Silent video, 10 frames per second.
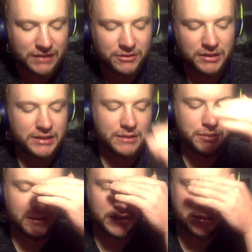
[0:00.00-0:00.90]
I have no idea,
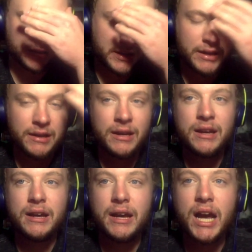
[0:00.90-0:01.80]
but like
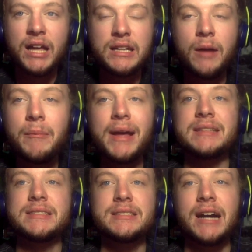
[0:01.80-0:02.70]
a, a
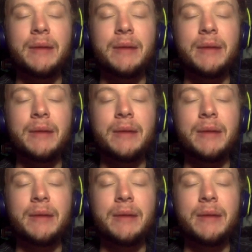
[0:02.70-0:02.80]
mess.